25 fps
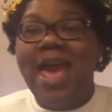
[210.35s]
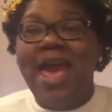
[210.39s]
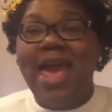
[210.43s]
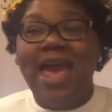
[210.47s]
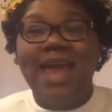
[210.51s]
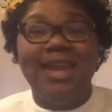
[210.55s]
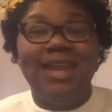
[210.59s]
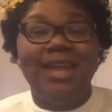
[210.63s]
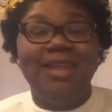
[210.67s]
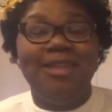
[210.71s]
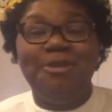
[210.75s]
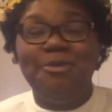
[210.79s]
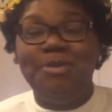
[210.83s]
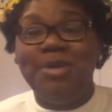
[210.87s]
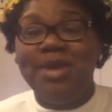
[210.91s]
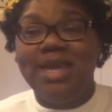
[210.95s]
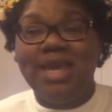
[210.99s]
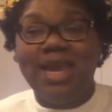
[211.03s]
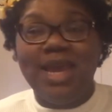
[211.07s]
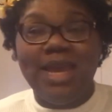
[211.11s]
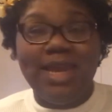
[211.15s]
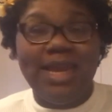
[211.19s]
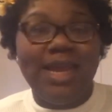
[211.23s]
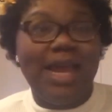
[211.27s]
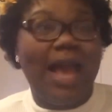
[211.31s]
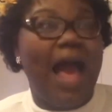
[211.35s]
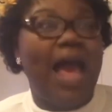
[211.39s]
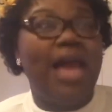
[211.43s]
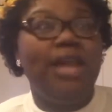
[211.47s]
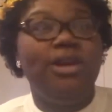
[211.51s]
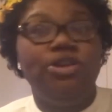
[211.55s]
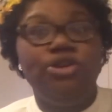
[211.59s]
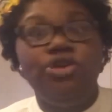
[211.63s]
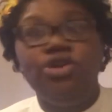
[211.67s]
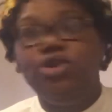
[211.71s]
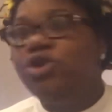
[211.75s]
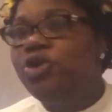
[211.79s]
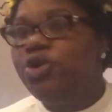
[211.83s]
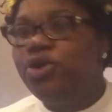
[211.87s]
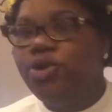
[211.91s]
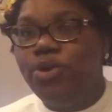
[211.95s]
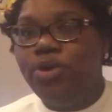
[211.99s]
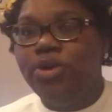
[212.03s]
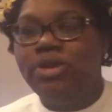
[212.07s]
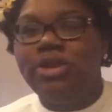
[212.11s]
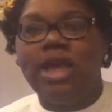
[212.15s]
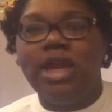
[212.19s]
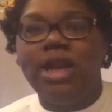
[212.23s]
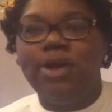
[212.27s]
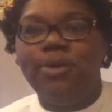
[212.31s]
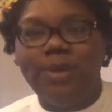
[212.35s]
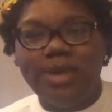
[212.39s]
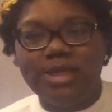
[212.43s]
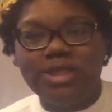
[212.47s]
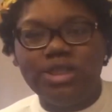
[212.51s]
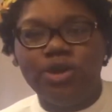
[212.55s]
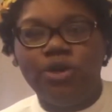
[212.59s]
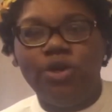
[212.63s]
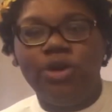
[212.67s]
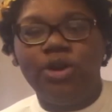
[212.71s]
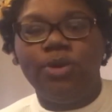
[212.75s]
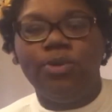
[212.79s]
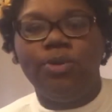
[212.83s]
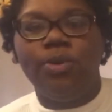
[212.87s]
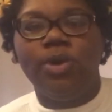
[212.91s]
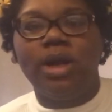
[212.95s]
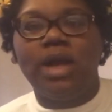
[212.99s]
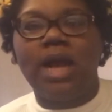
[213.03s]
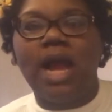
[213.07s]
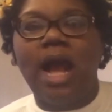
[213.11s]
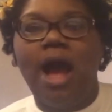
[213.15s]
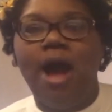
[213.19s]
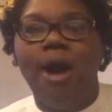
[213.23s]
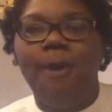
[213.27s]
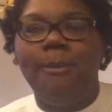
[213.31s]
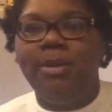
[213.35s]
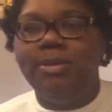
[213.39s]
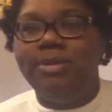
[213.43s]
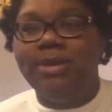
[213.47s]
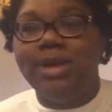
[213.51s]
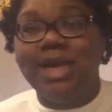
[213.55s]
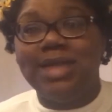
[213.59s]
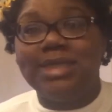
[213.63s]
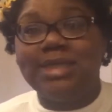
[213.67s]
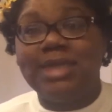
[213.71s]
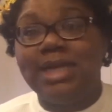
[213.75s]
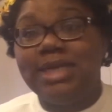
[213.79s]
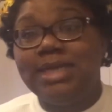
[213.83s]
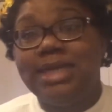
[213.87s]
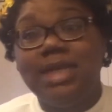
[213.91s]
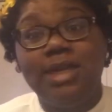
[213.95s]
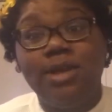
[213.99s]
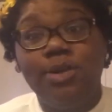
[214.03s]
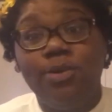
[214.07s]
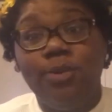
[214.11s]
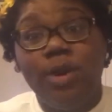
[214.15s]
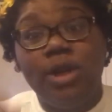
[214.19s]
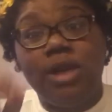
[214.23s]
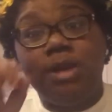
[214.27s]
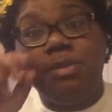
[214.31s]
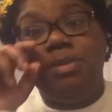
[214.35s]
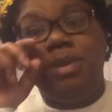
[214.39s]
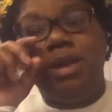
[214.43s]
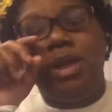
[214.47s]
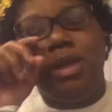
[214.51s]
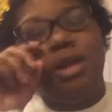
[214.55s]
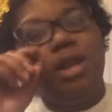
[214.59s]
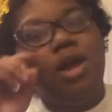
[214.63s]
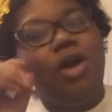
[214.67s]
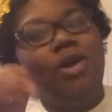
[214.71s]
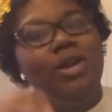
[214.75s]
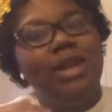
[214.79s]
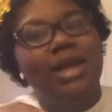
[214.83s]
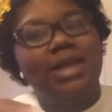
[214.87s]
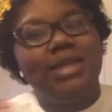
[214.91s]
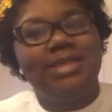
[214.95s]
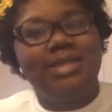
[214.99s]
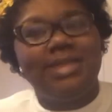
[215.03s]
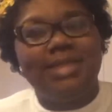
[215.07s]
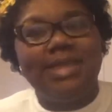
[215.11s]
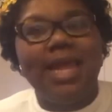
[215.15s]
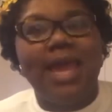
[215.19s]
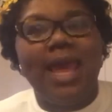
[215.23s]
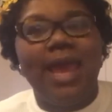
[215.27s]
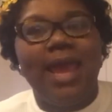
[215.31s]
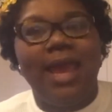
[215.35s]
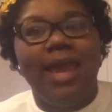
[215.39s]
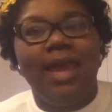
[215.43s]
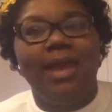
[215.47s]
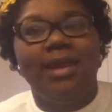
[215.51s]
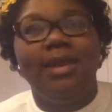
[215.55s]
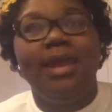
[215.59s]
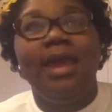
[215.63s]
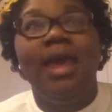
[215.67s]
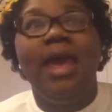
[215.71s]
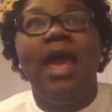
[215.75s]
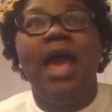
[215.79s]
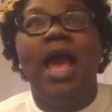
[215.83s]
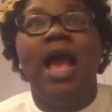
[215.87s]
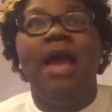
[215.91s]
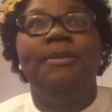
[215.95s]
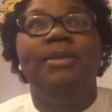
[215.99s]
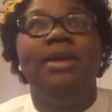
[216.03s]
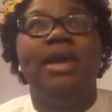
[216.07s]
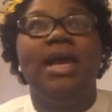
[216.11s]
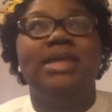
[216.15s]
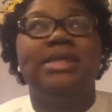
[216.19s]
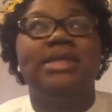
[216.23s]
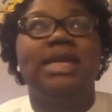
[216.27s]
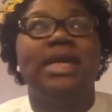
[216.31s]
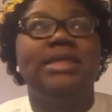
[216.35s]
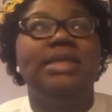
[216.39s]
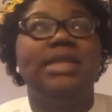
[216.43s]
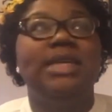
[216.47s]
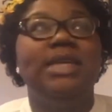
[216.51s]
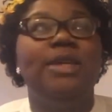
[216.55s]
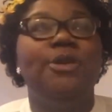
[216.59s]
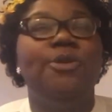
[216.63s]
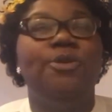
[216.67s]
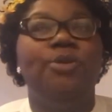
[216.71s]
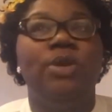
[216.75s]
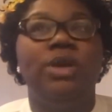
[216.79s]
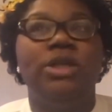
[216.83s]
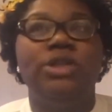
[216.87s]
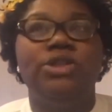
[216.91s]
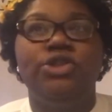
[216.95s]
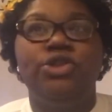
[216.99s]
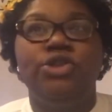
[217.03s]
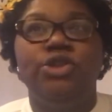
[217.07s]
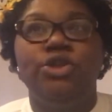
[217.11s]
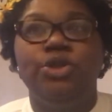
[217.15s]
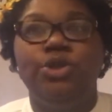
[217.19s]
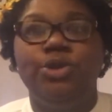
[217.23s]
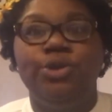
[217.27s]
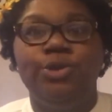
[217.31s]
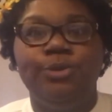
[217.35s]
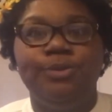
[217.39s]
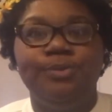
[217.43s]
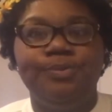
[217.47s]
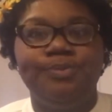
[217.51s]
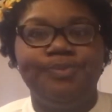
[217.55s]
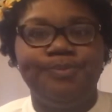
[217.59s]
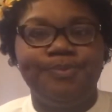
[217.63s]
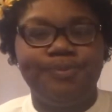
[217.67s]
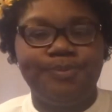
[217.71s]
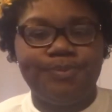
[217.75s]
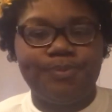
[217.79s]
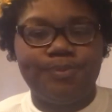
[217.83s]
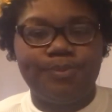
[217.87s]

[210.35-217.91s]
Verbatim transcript: And in the beginning, I knew that it wasn't going to work out. But because I didn't want to be alone, I stayed. And because I didn't want to